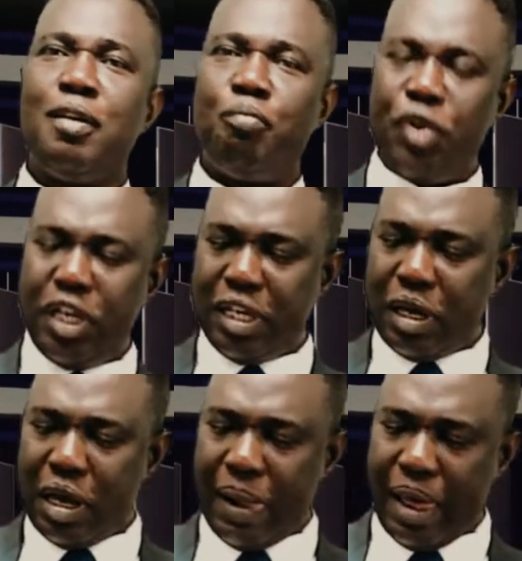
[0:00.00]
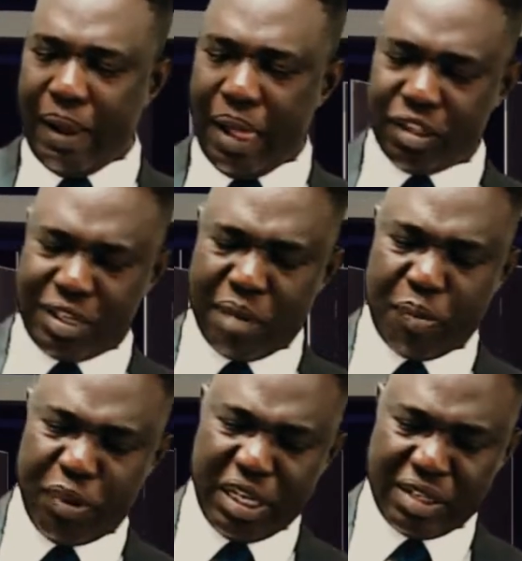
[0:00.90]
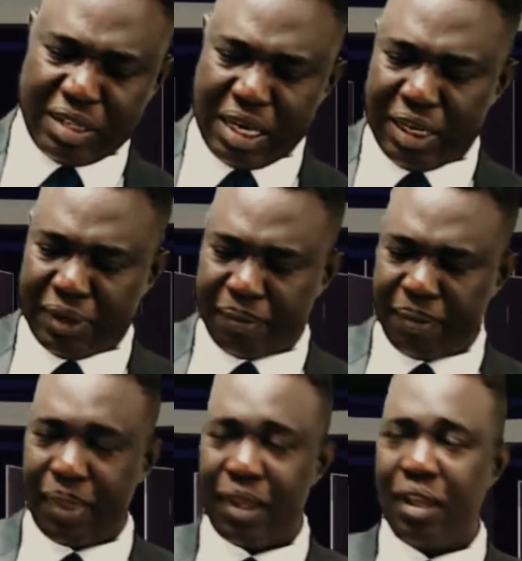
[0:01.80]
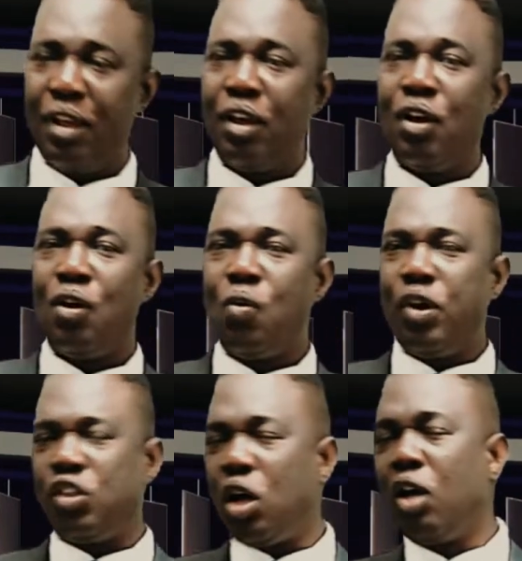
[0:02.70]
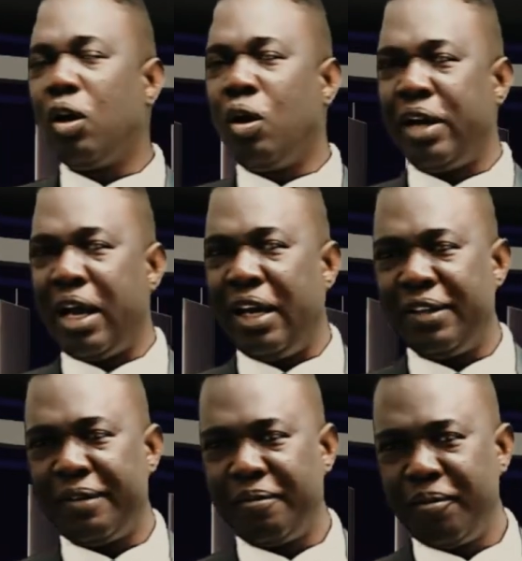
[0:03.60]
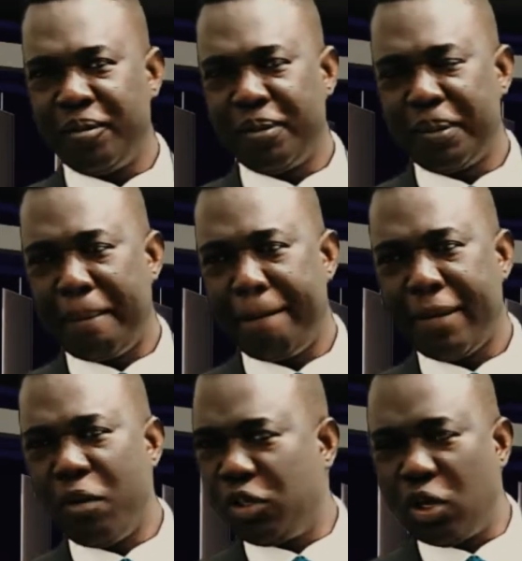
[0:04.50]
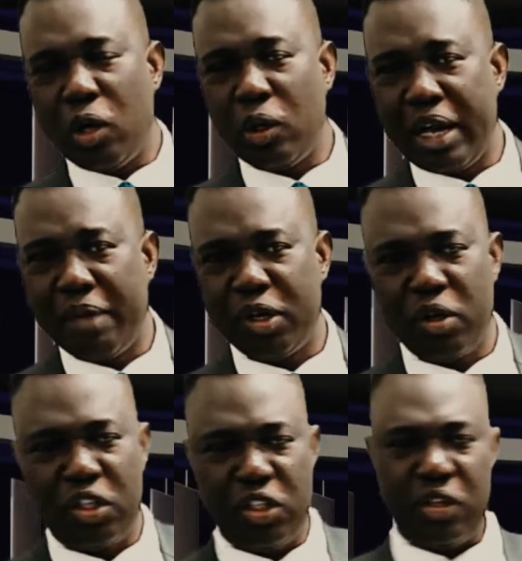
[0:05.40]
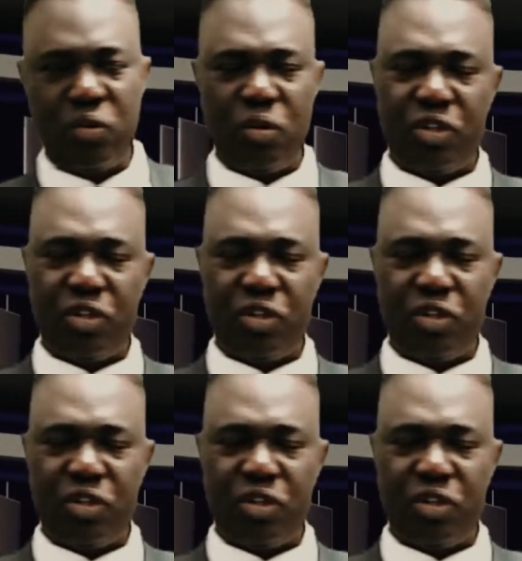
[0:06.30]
Peter, uh, uh, Simon Peter said, we toil all night. Who told on her, because Jesus was